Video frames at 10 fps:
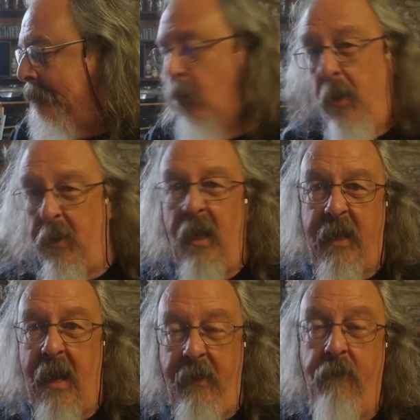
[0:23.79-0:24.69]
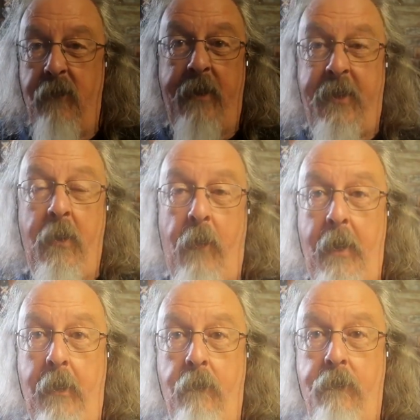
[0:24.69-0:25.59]
Work, again, gets in the
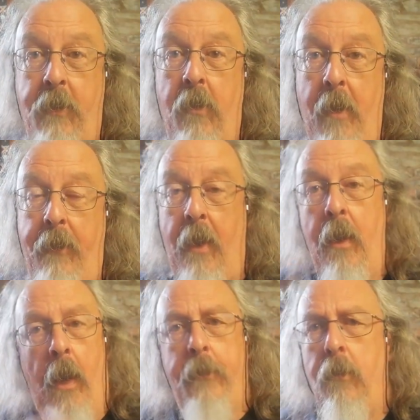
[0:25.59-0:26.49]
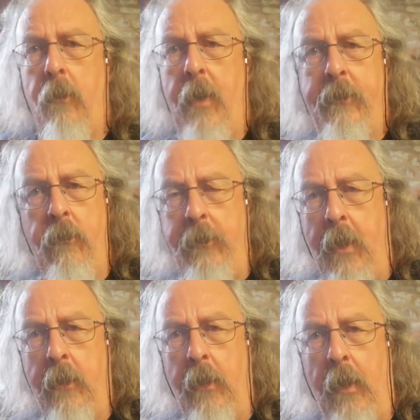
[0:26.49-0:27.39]
way. Sorry about that. I don't know why it's going
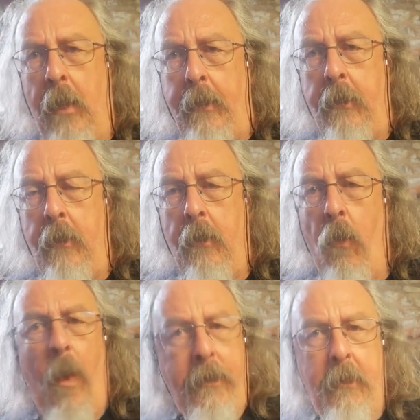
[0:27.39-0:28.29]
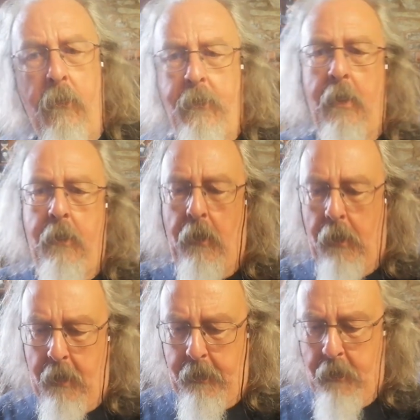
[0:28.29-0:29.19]
dark and light. Why is it going dark and light?